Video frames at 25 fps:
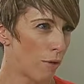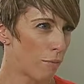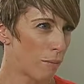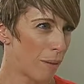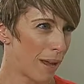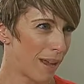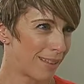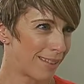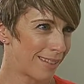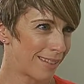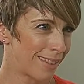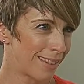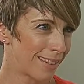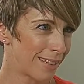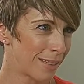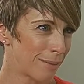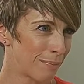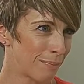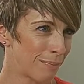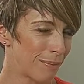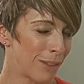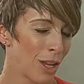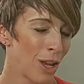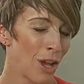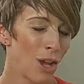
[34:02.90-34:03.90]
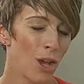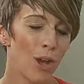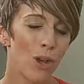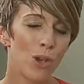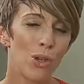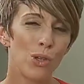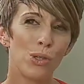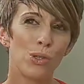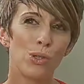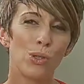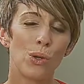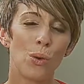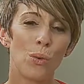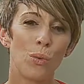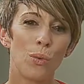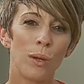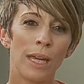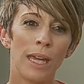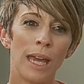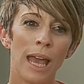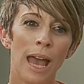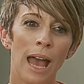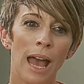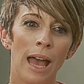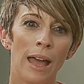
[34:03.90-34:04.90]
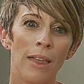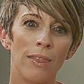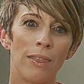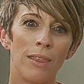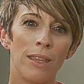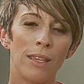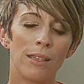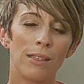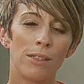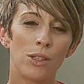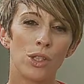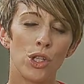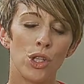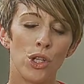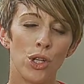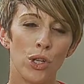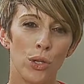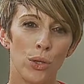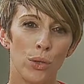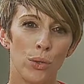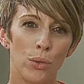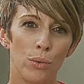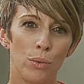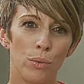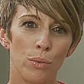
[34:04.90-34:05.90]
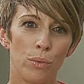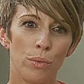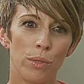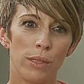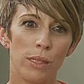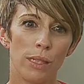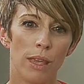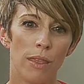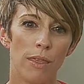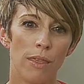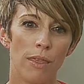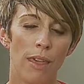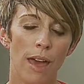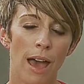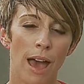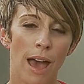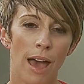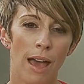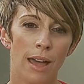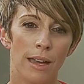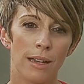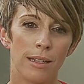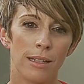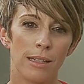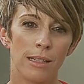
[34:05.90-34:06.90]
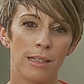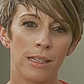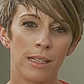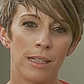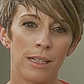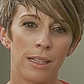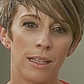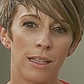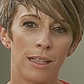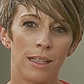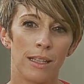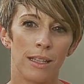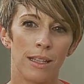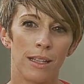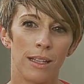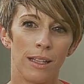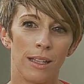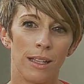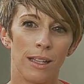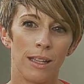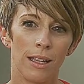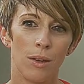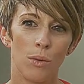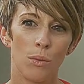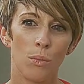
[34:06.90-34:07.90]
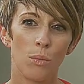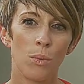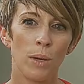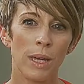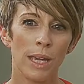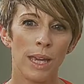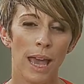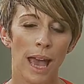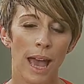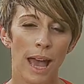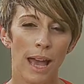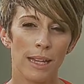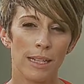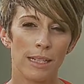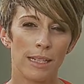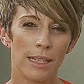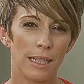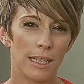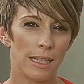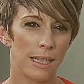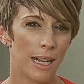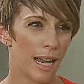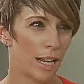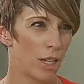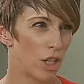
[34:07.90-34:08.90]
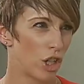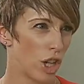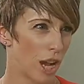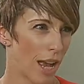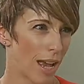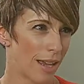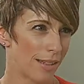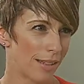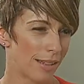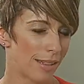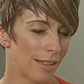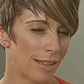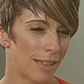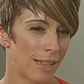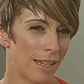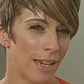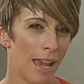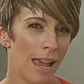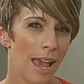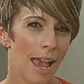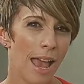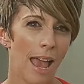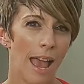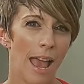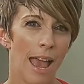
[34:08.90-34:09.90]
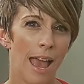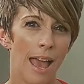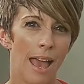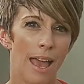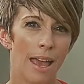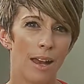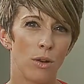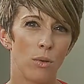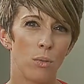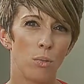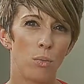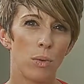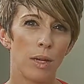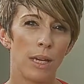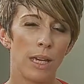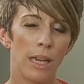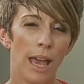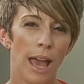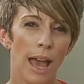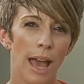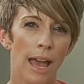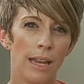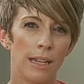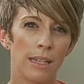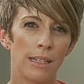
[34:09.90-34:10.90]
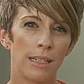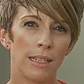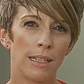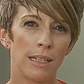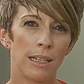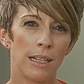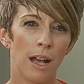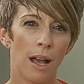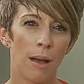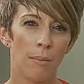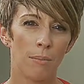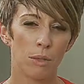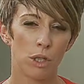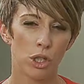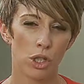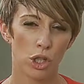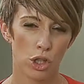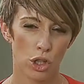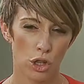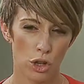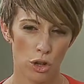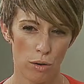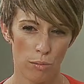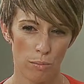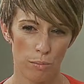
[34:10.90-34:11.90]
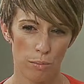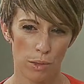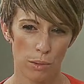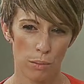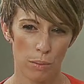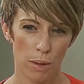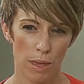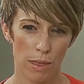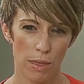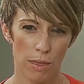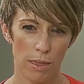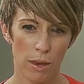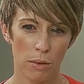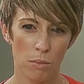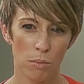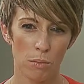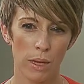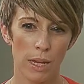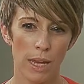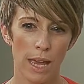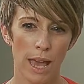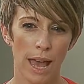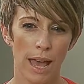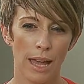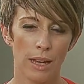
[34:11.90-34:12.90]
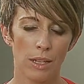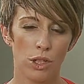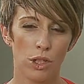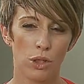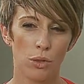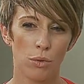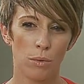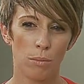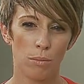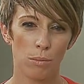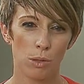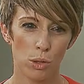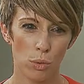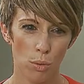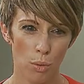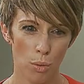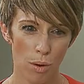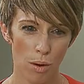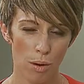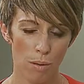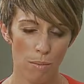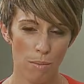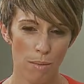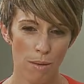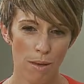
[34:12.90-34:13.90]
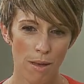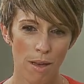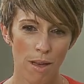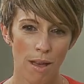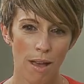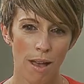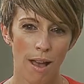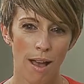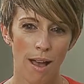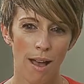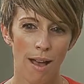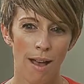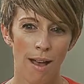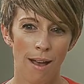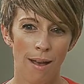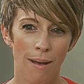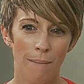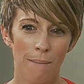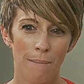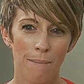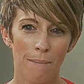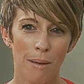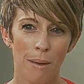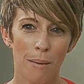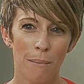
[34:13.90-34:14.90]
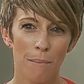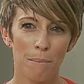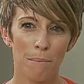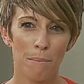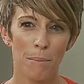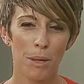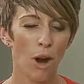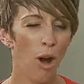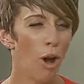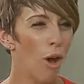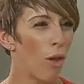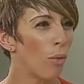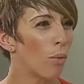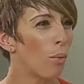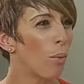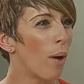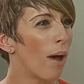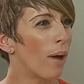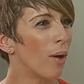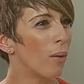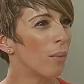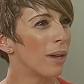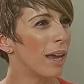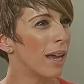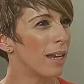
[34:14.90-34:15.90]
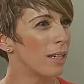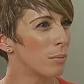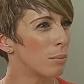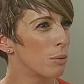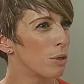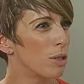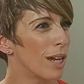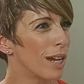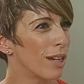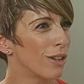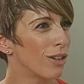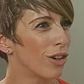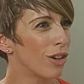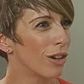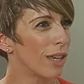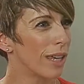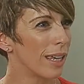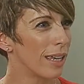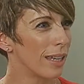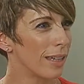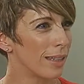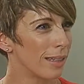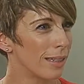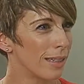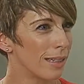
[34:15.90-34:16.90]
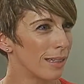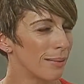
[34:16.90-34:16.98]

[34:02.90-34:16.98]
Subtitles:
months. So we had this news that we had to digest, and we had to come to terms with, and we had to absorb. But all the while we had to protect our kids.